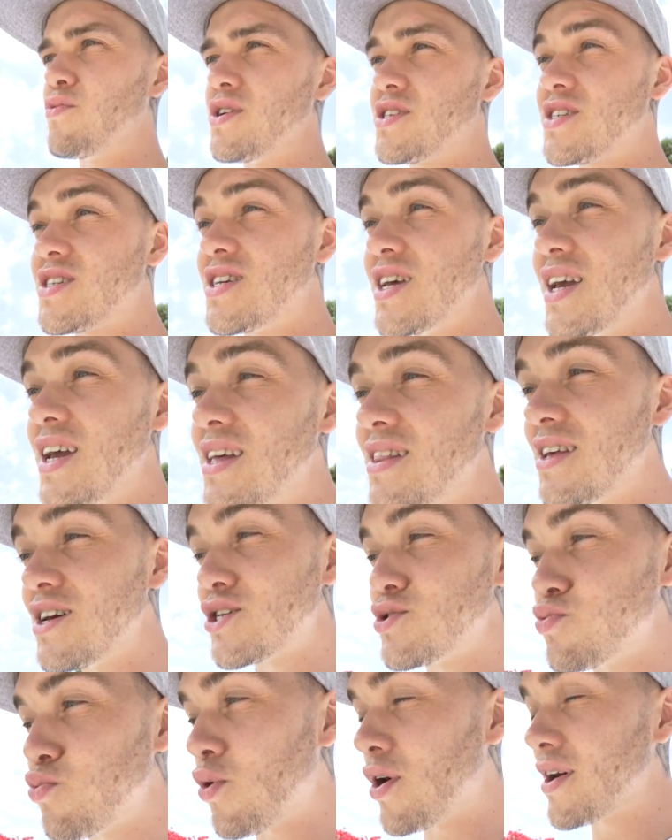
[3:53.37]
and we have seen
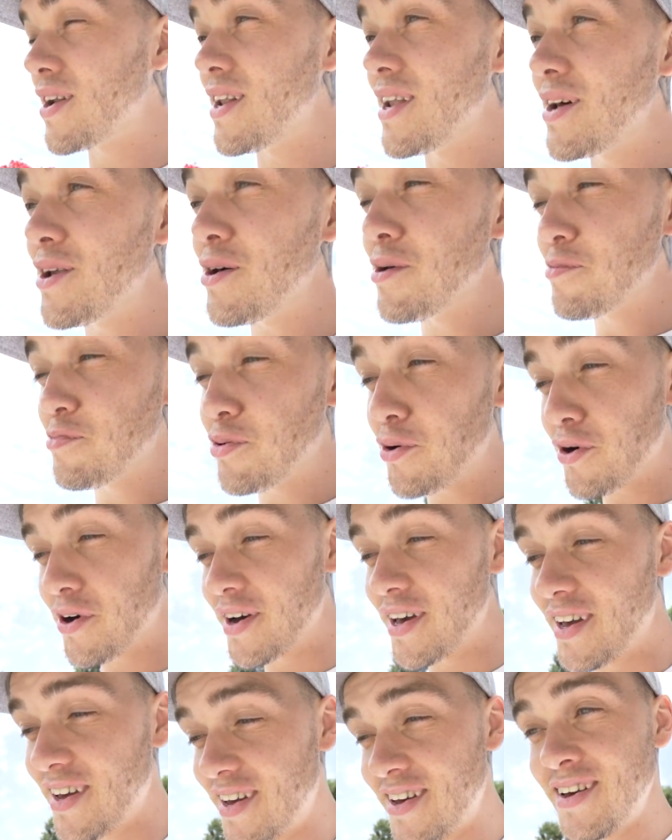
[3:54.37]
this one little
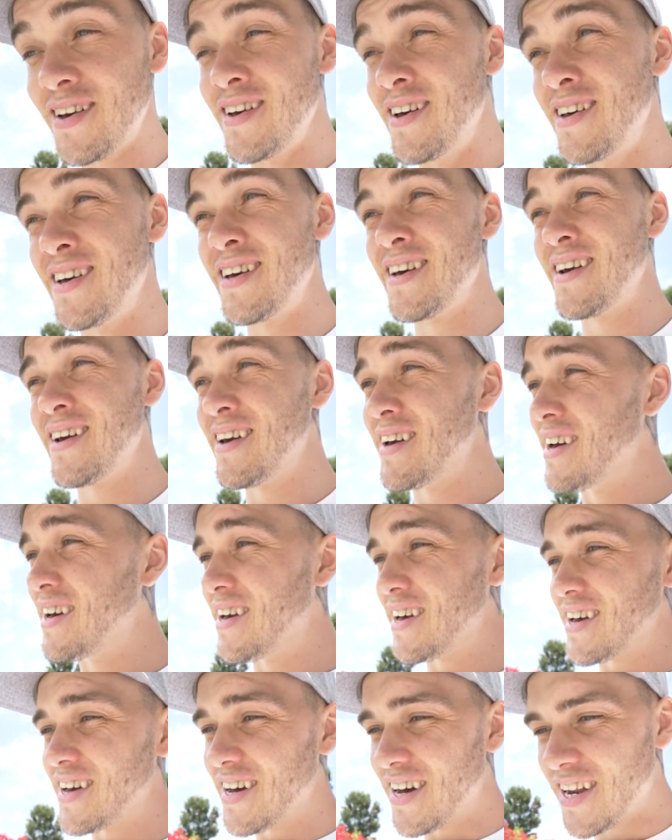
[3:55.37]
boy,
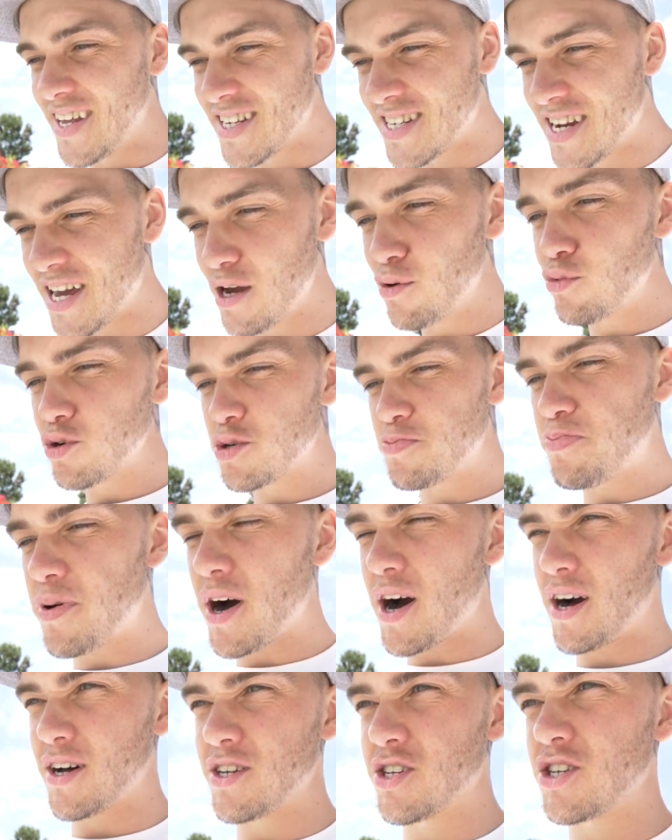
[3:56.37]
and his name was
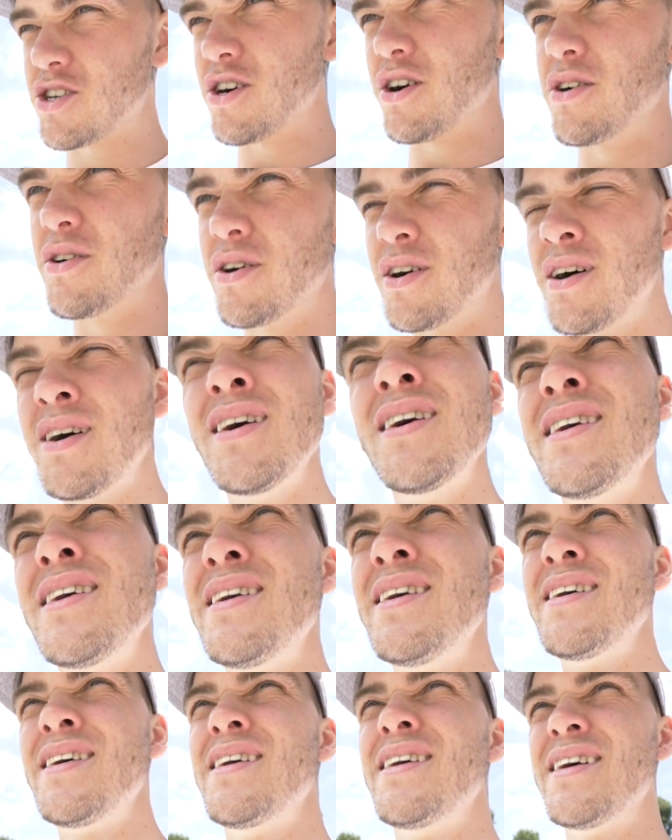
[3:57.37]
Barstow,
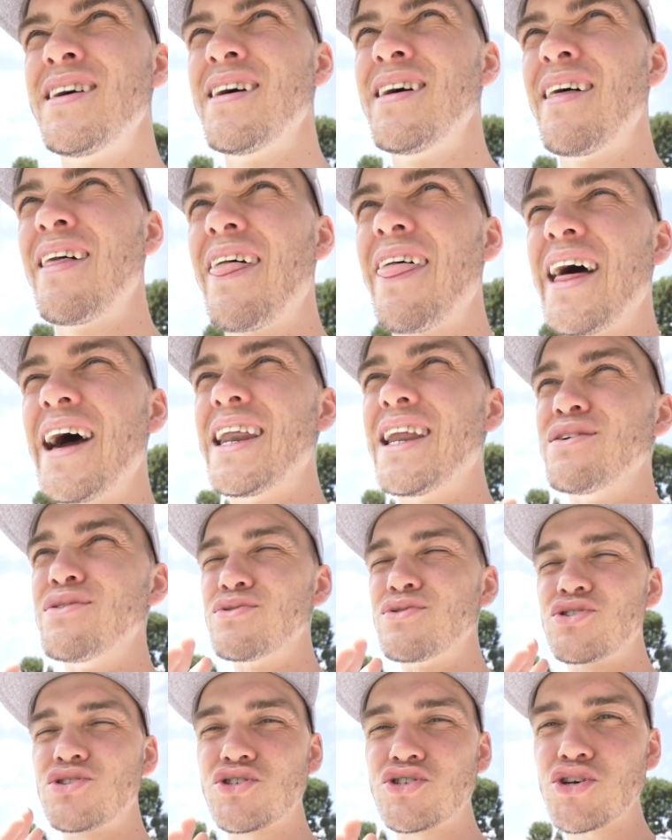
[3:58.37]
and he
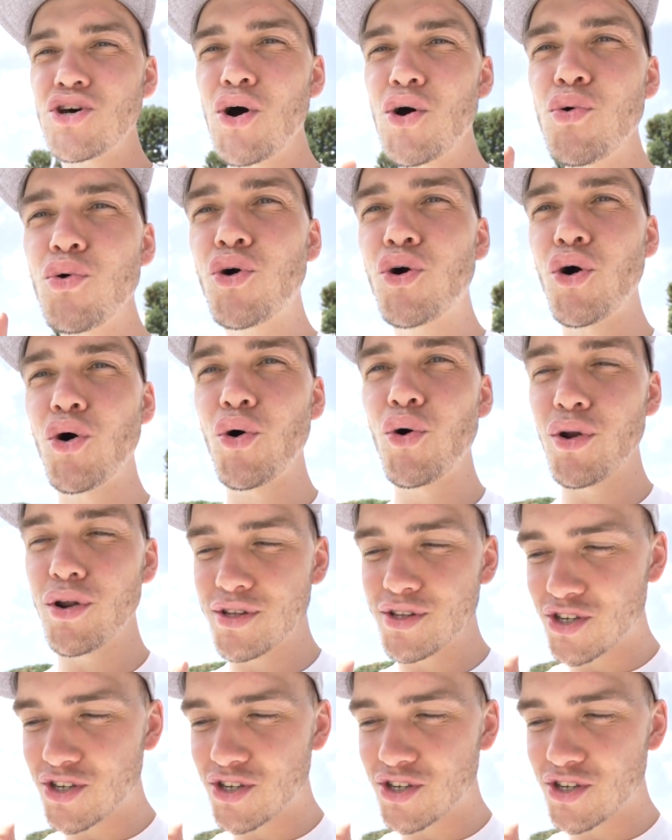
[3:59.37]
was so cool